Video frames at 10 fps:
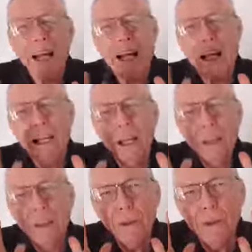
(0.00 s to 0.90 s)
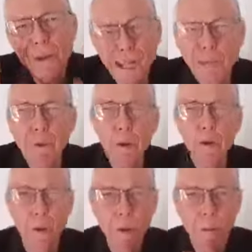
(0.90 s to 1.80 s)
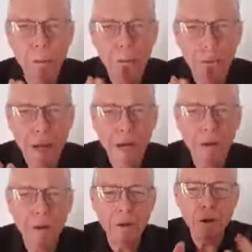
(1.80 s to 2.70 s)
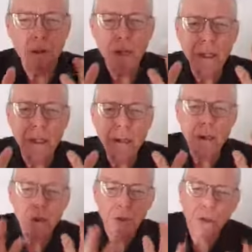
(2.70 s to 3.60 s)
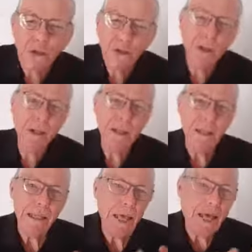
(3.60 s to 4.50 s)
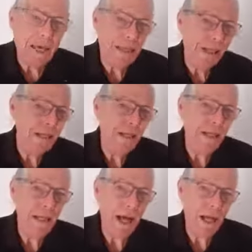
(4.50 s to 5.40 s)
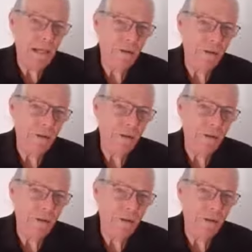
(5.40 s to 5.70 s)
And I thought I would talk about the two journeys that artists can take.